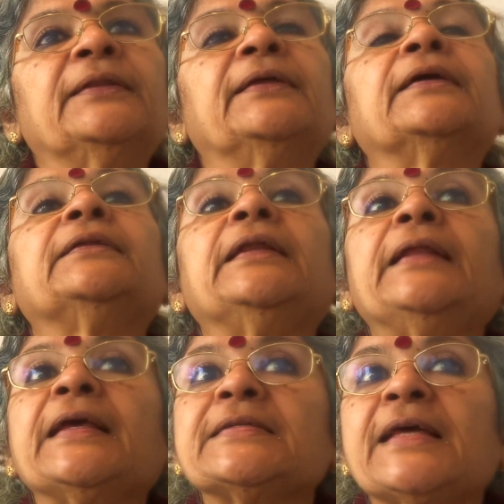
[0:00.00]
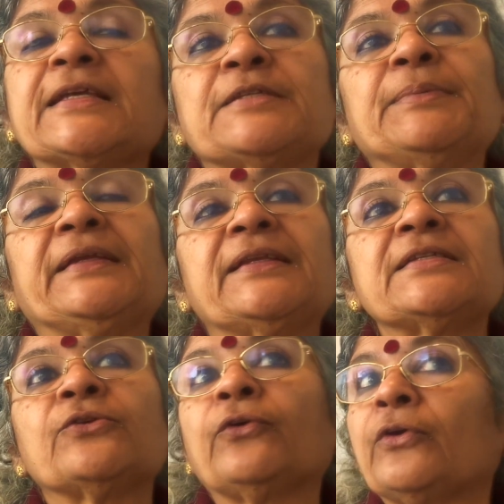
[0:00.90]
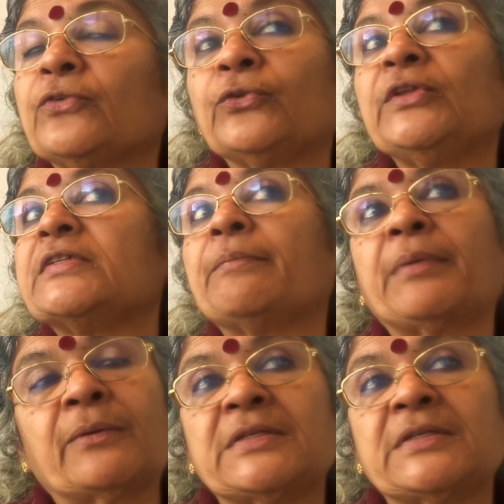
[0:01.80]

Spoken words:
The next aspect is, okay, so these are power